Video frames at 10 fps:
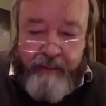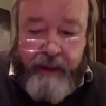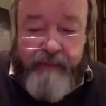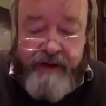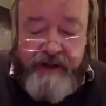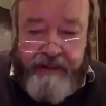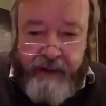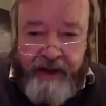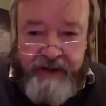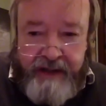published The
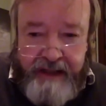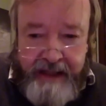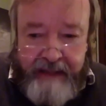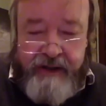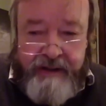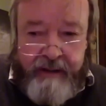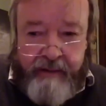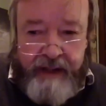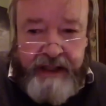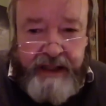Master and His Emissary,
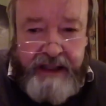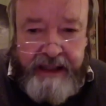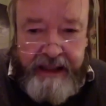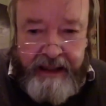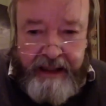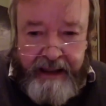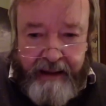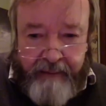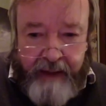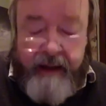which is
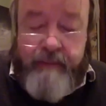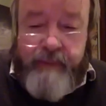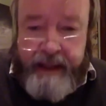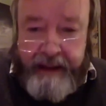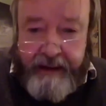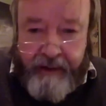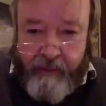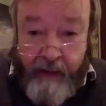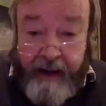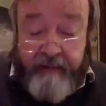a completely
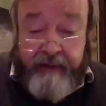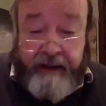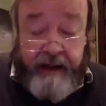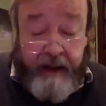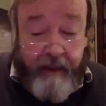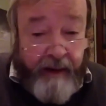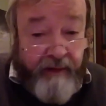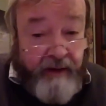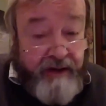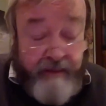new way of thinking
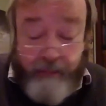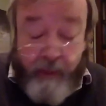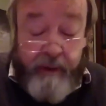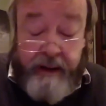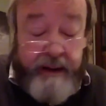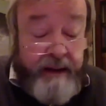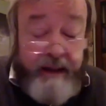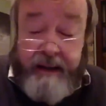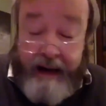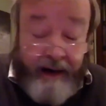about this important,
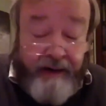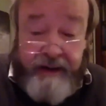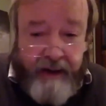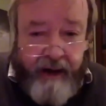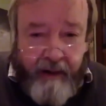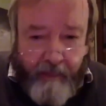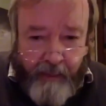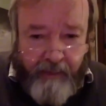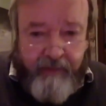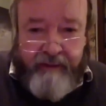
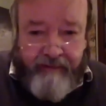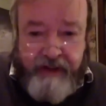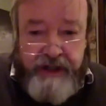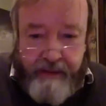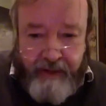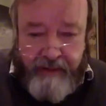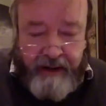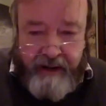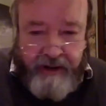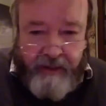undeniable division
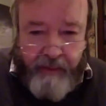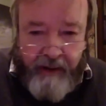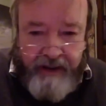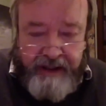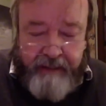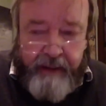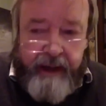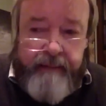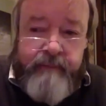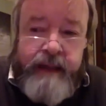between the two parts of the
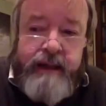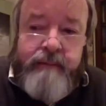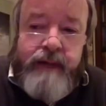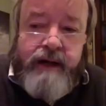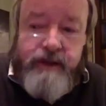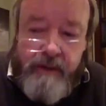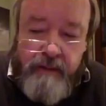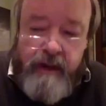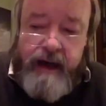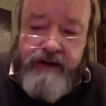brain. But I
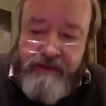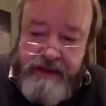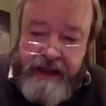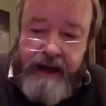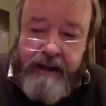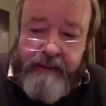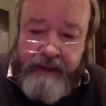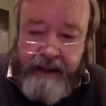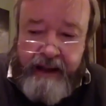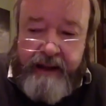do, as you say,
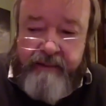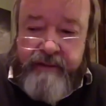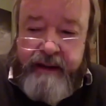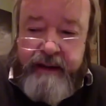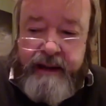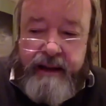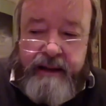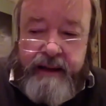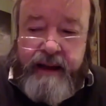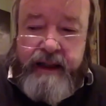believe
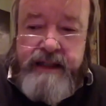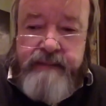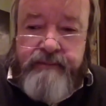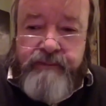that